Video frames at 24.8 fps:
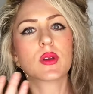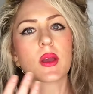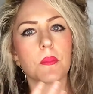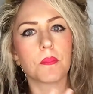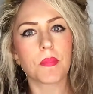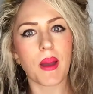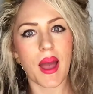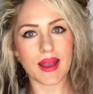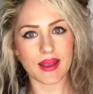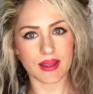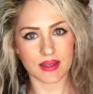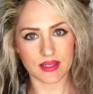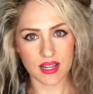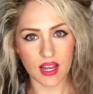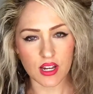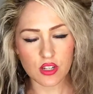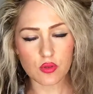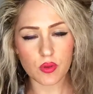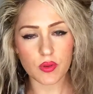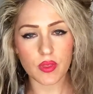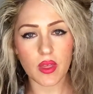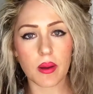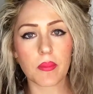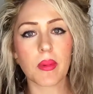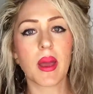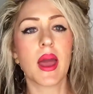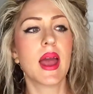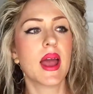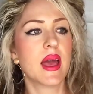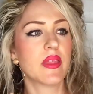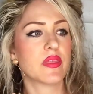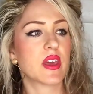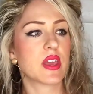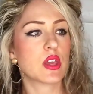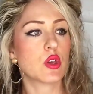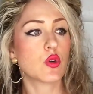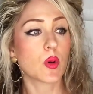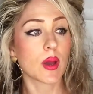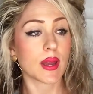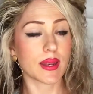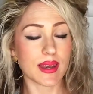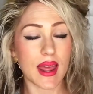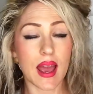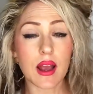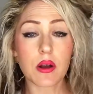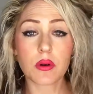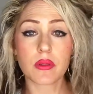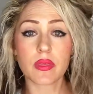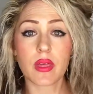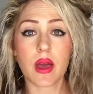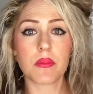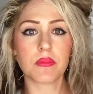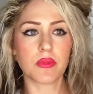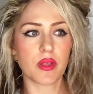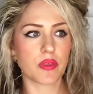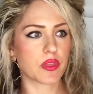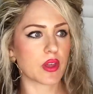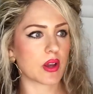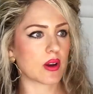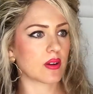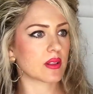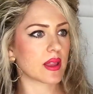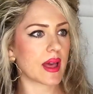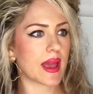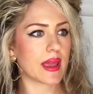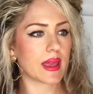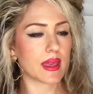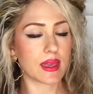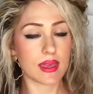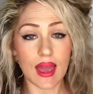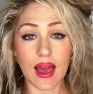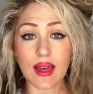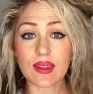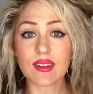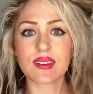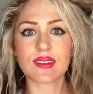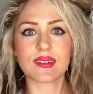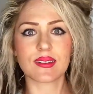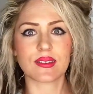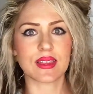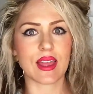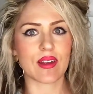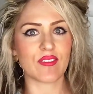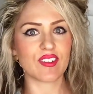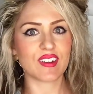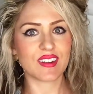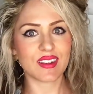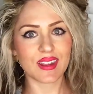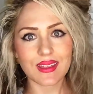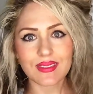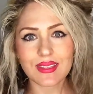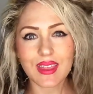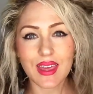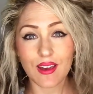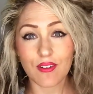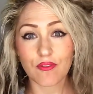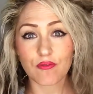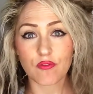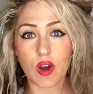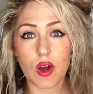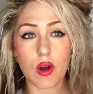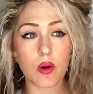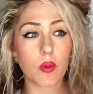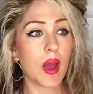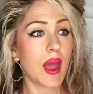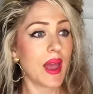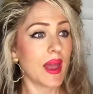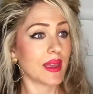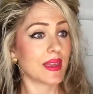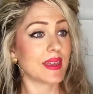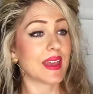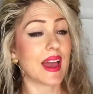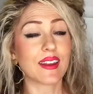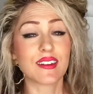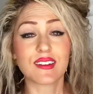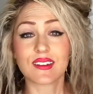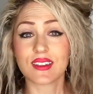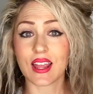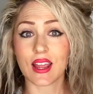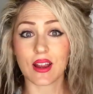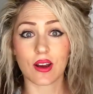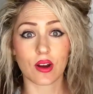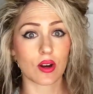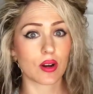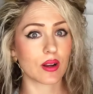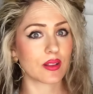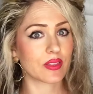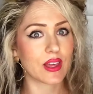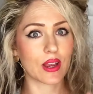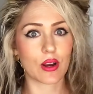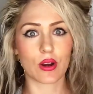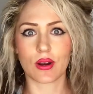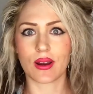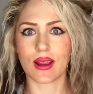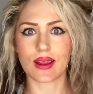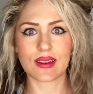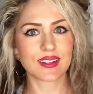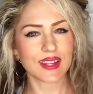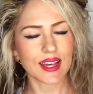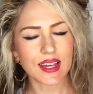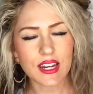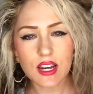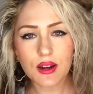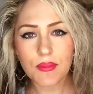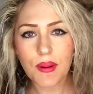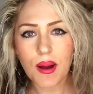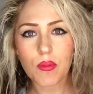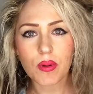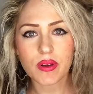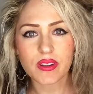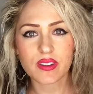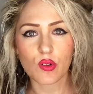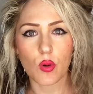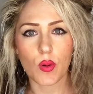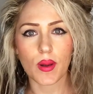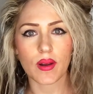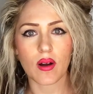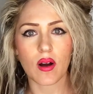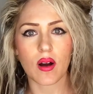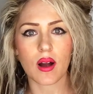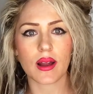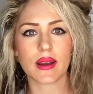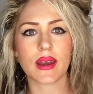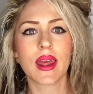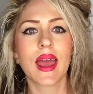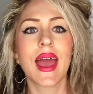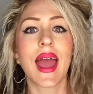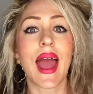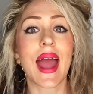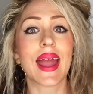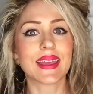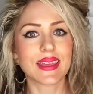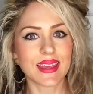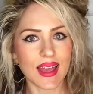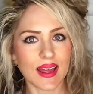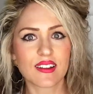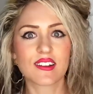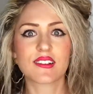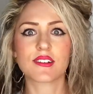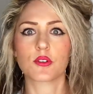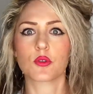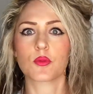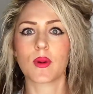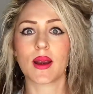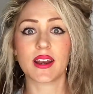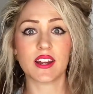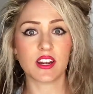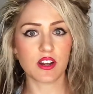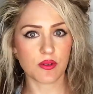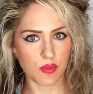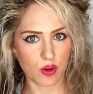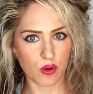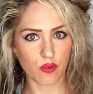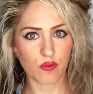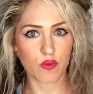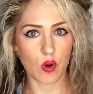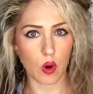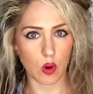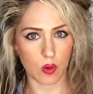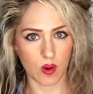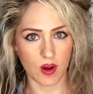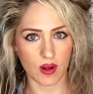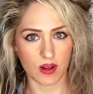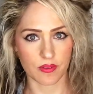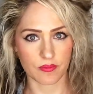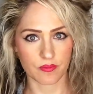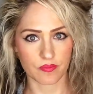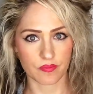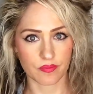get back in touch with them, that you connect with them, that they're like, yes, they've seen the info, yes, they're excited about what's going on, and yes, they're ready to move forward.